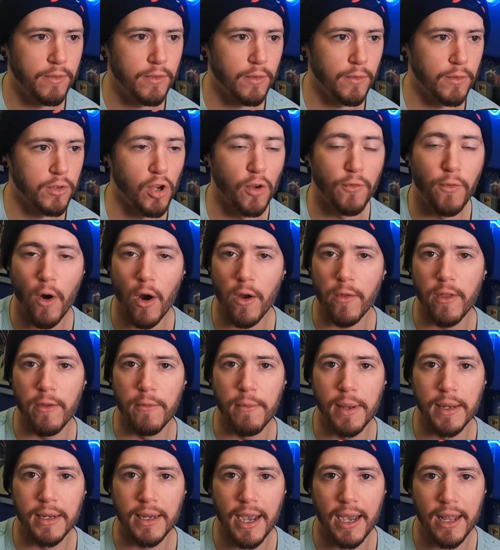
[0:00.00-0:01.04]
So far they've
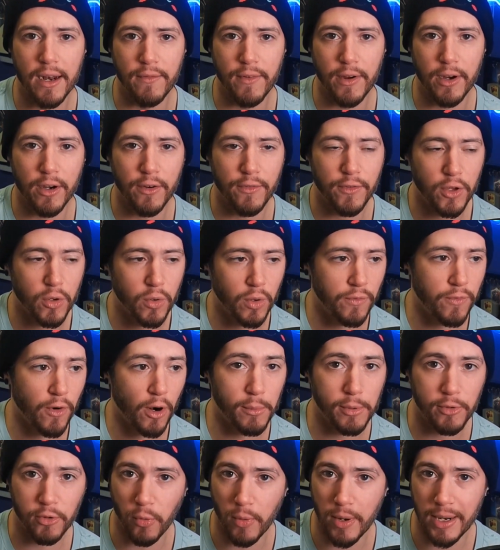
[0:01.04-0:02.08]
been kind of very few and far
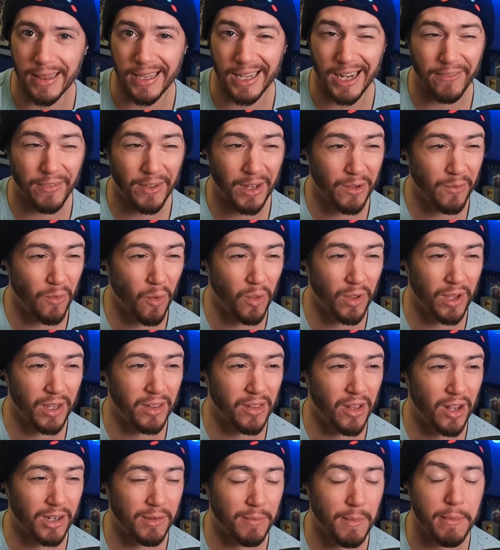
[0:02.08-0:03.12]
between. Like I think I've only
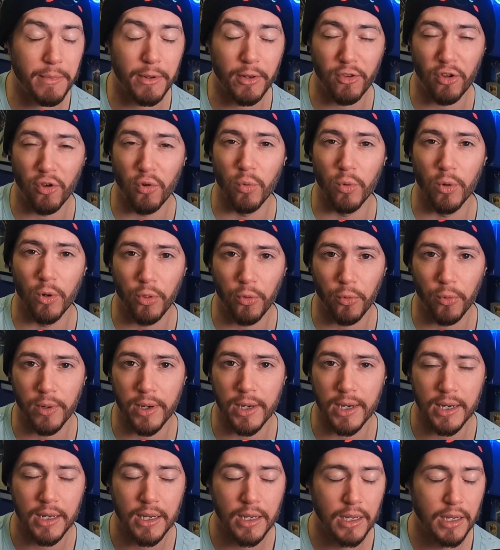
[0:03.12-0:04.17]
unlocked maybe 2 or
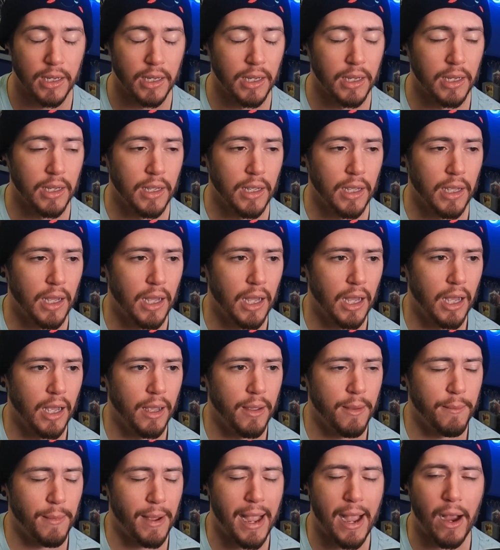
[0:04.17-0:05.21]
3
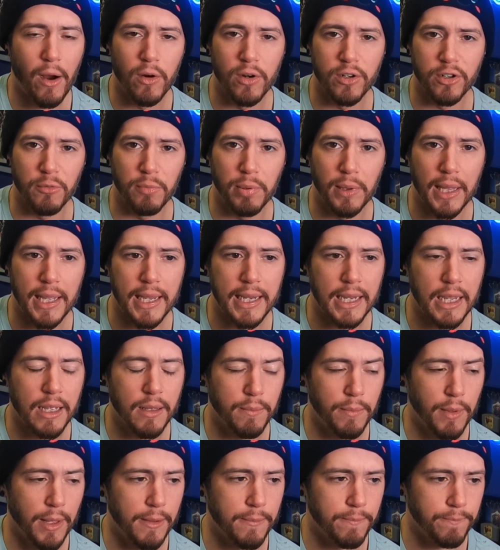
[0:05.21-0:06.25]
in my hours of playing it,
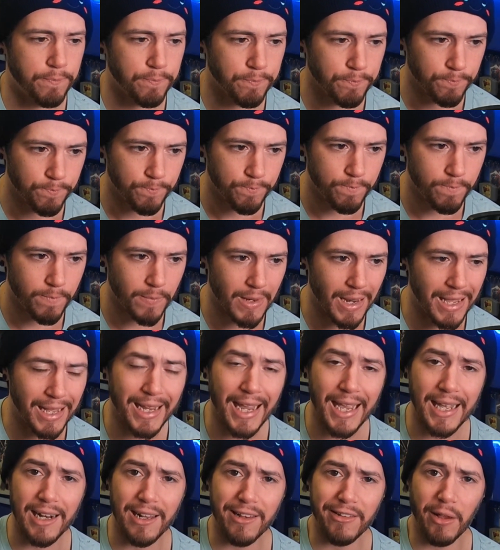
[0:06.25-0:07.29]
but
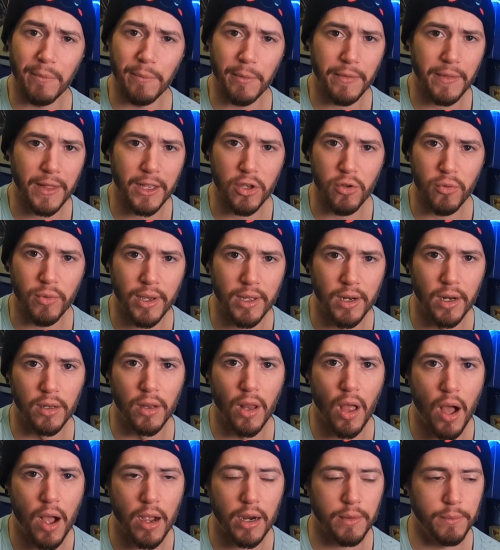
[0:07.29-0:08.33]
again, it's something that you can
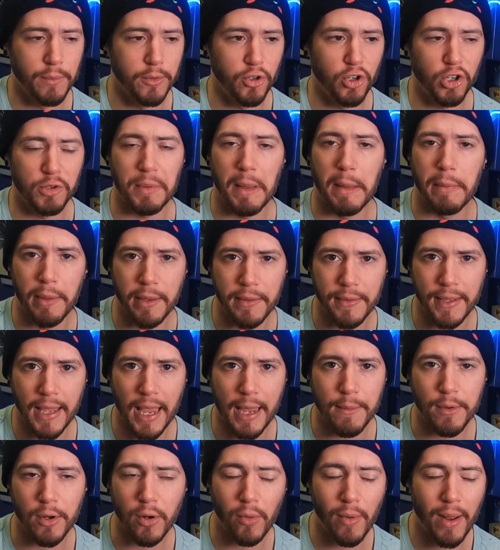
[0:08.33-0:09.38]
unlock, but just by playing the
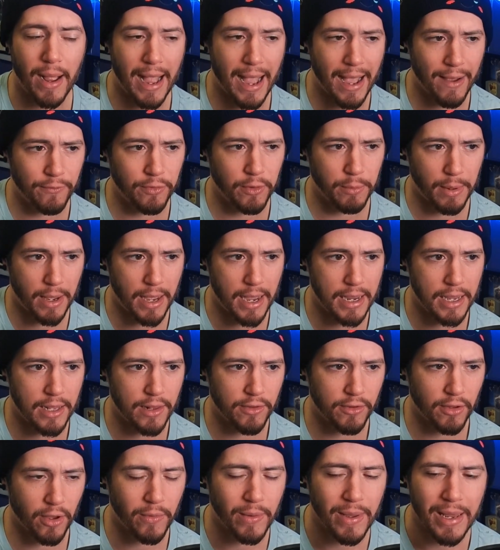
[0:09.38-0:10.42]
game, you don't have to buy it.
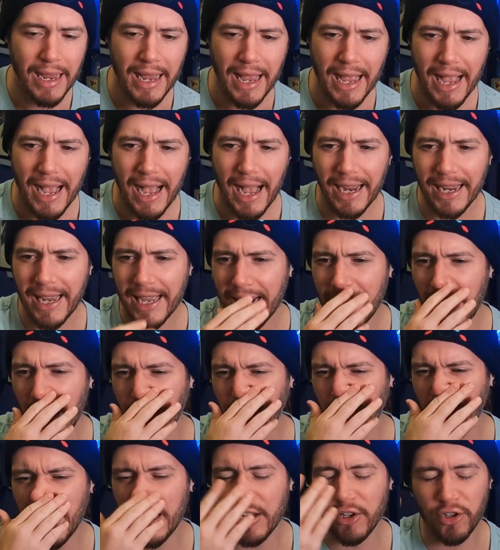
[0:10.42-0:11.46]
So, again, I
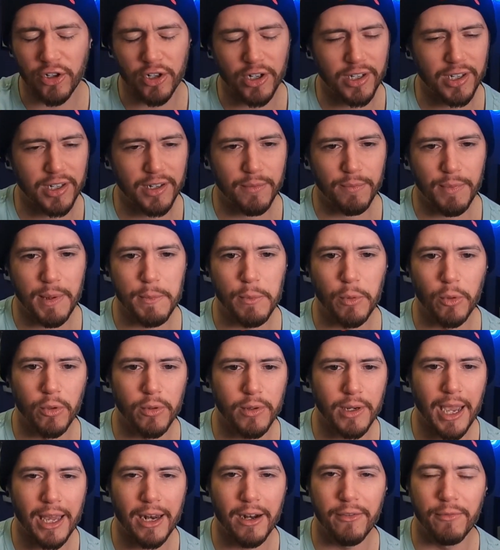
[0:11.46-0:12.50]
think it's just people
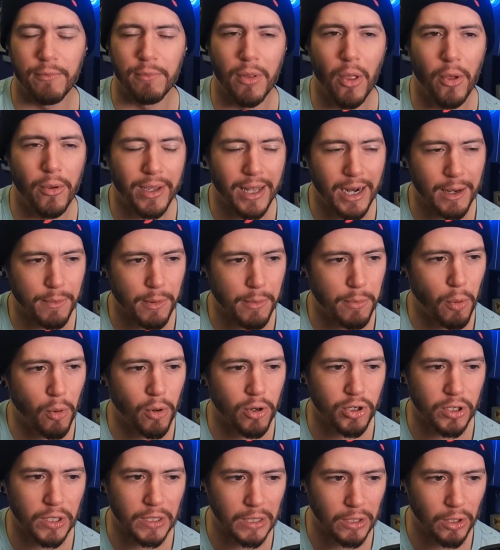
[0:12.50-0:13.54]
kind of blowing it out of
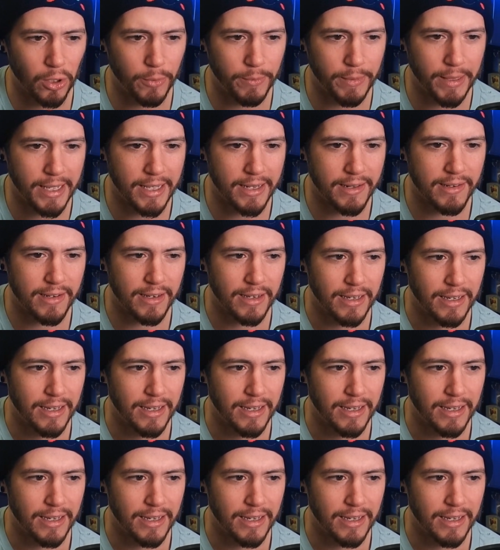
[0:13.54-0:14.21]
proportion a little bit.